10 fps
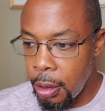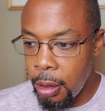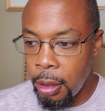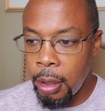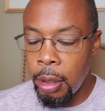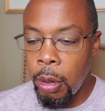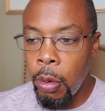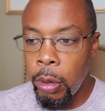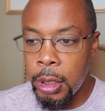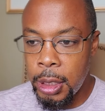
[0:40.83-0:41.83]
During the
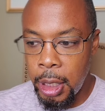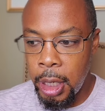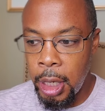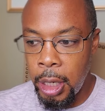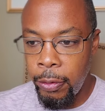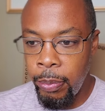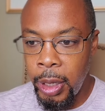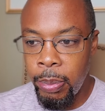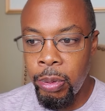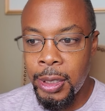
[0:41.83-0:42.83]
course of
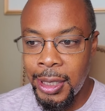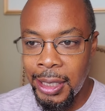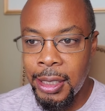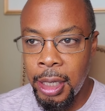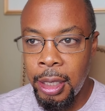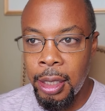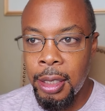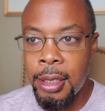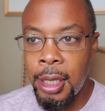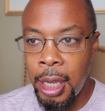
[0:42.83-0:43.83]
me presenting
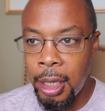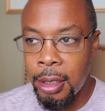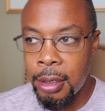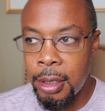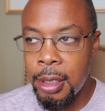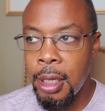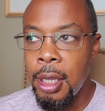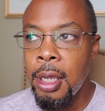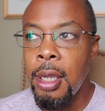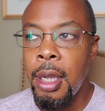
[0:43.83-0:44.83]
these things,
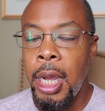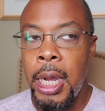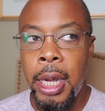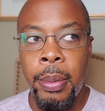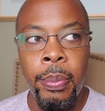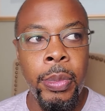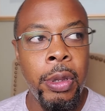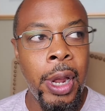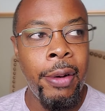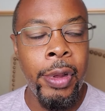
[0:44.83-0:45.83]
um, you
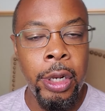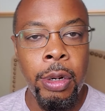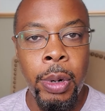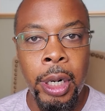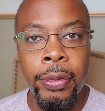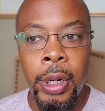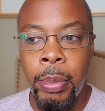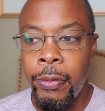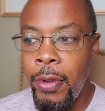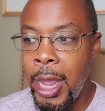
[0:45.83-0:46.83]
know, I really do want to lift up
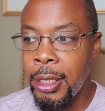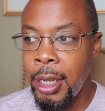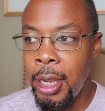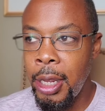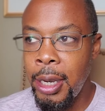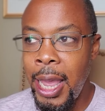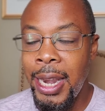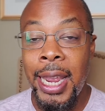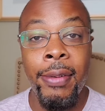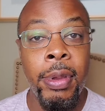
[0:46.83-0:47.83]
the fact that not
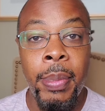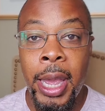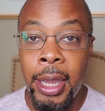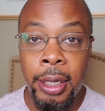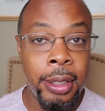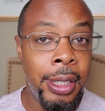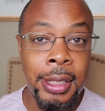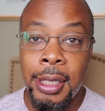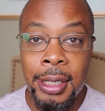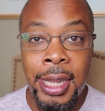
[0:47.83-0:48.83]
every man,
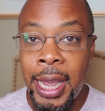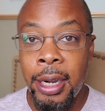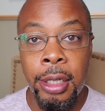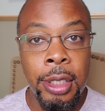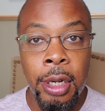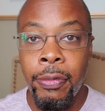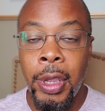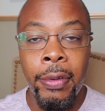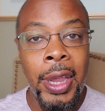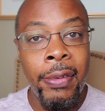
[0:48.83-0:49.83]
this is not a survey
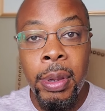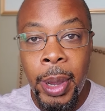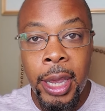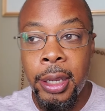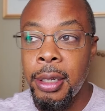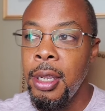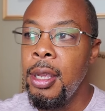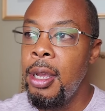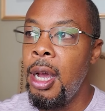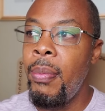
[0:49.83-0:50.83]
of every man.
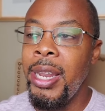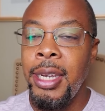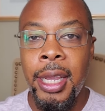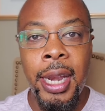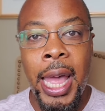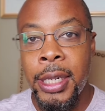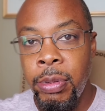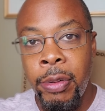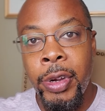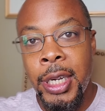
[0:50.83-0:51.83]
Um, I did
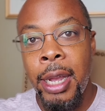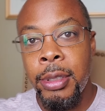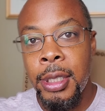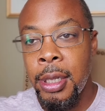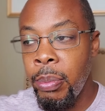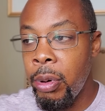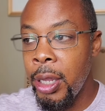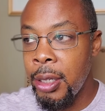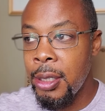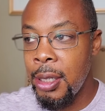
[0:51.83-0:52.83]
actually reach out to some
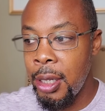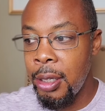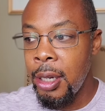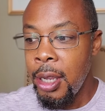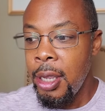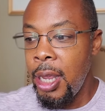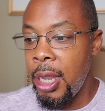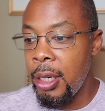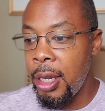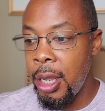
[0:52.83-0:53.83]
brothers and,
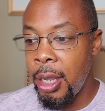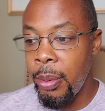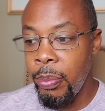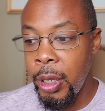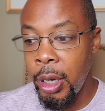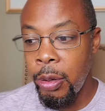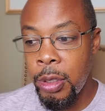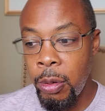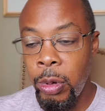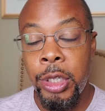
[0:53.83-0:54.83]
and um, you know,
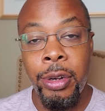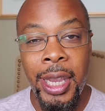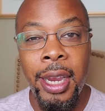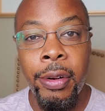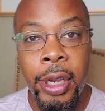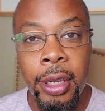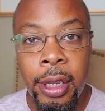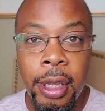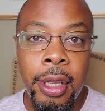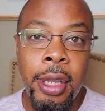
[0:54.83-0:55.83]
so what you're hearing
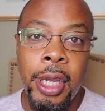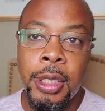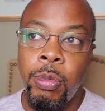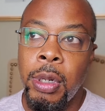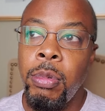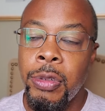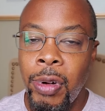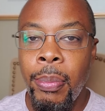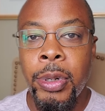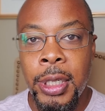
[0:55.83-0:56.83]
is what was
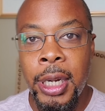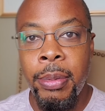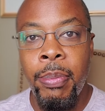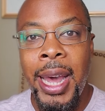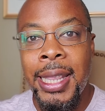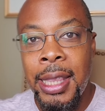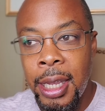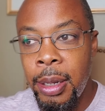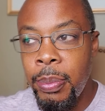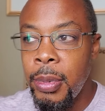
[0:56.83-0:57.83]
represented by
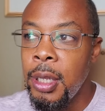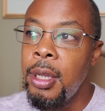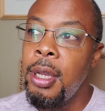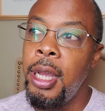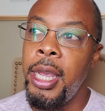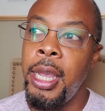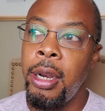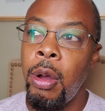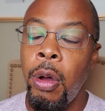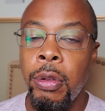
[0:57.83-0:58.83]
them
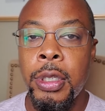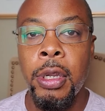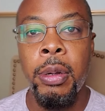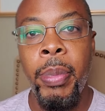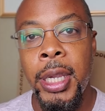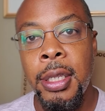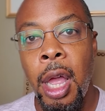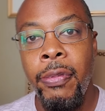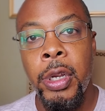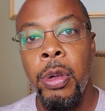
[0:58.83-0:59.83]
and also based
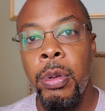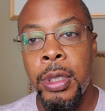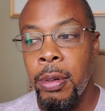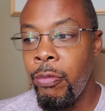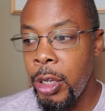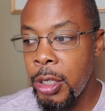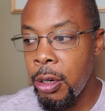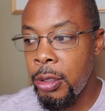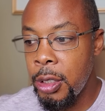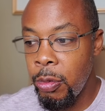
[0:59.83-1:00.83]
off of doing some
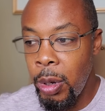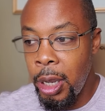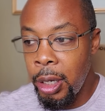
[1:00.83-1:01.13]
research as well.